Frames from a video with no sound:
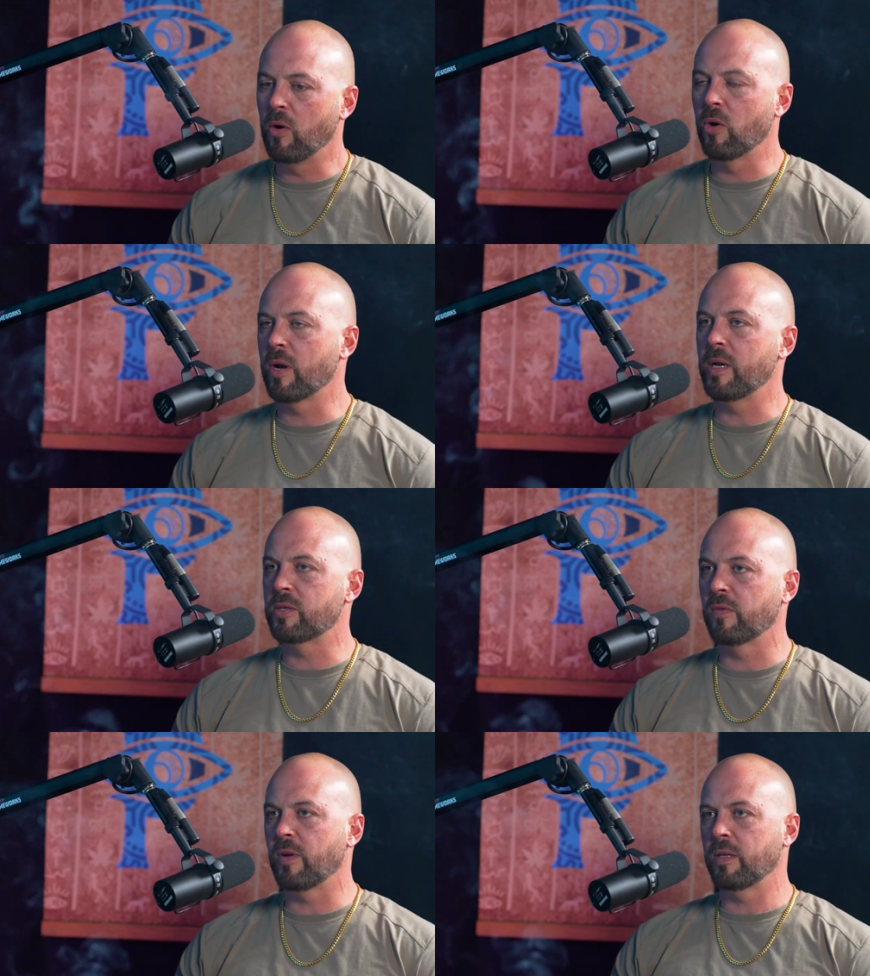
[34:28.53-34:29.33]
Jorge
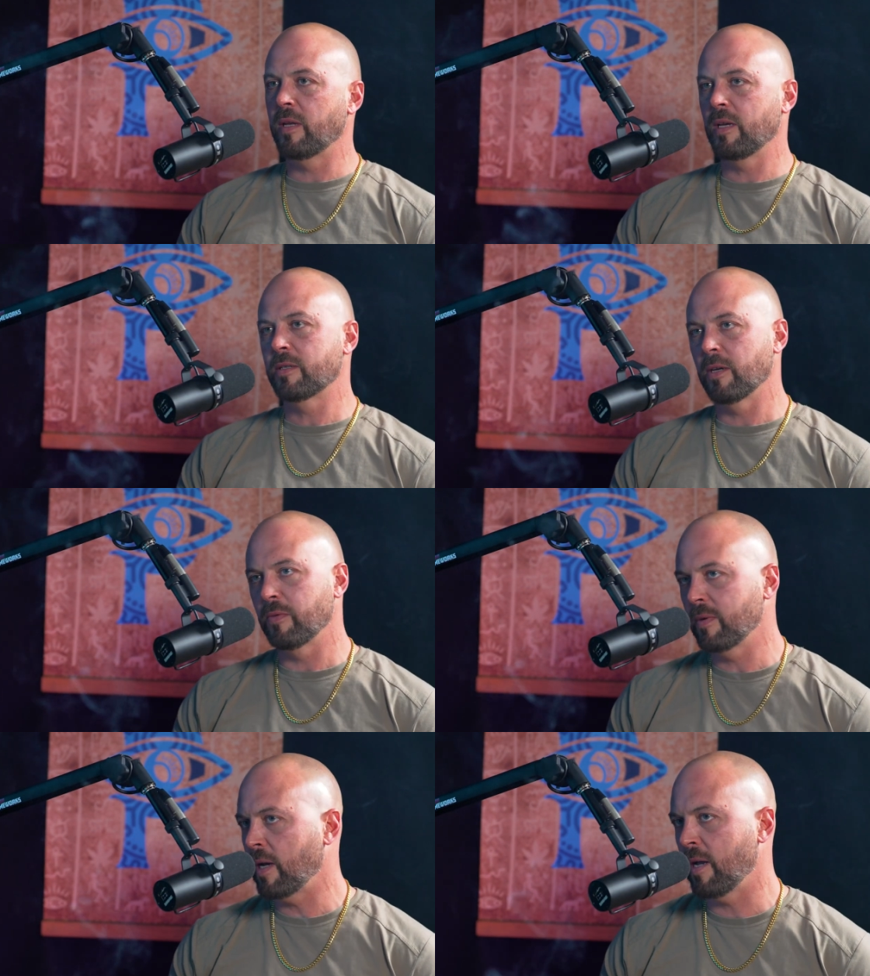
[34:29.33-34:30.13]
Cervantes.
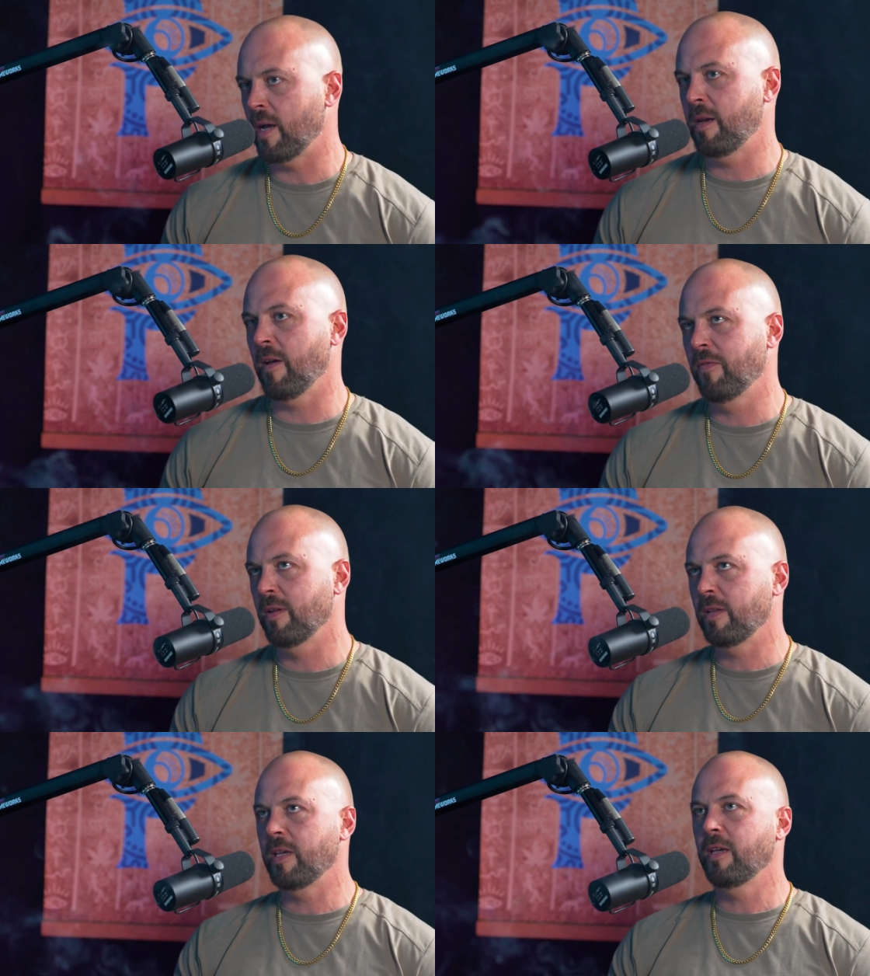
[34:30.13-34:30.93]
So yeah, I
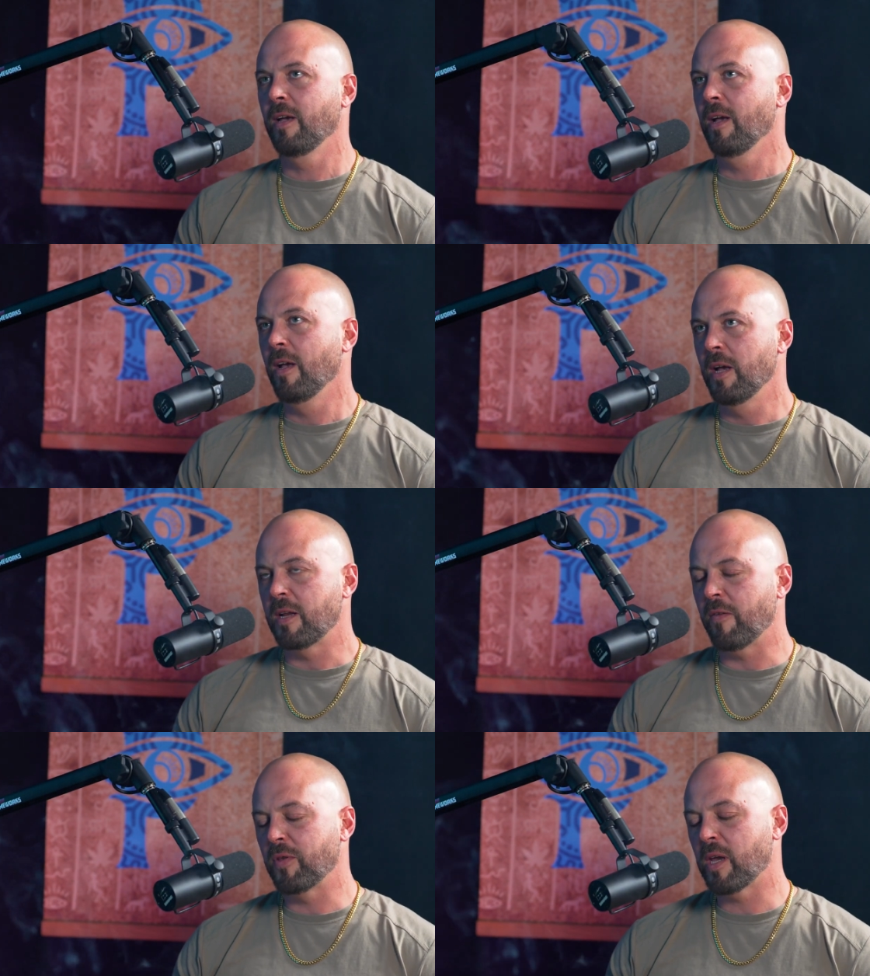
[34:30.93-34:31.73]
definitely
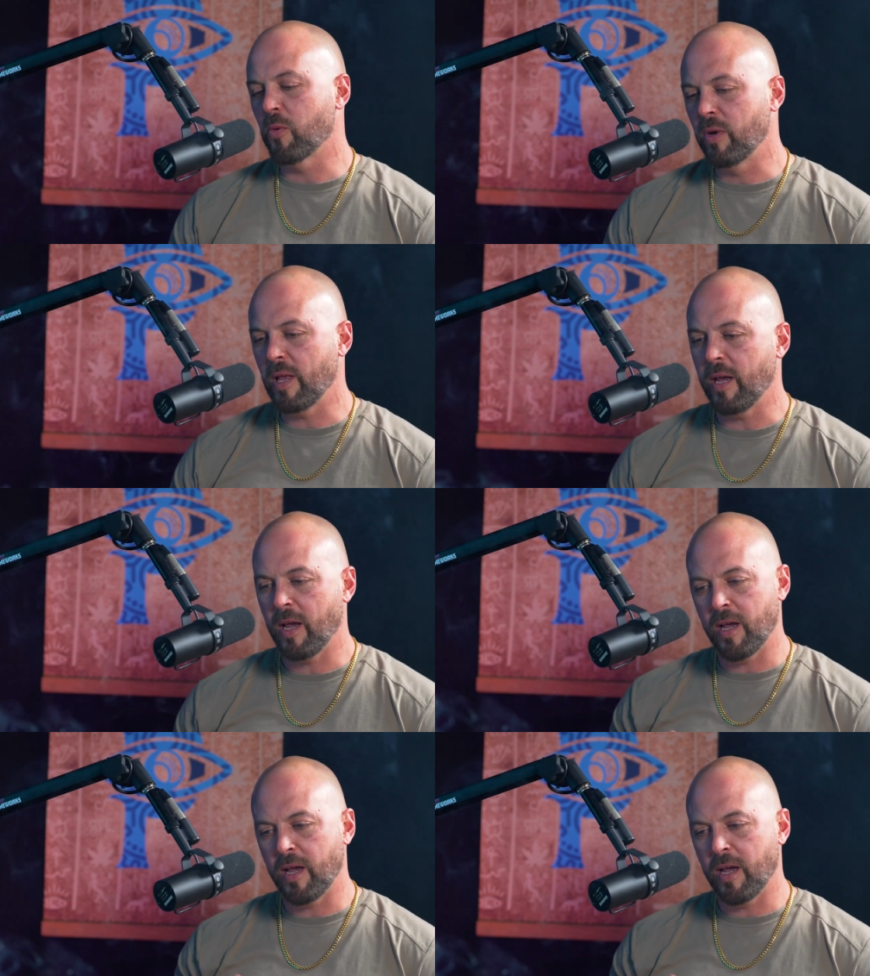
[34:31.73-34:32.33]
can relate.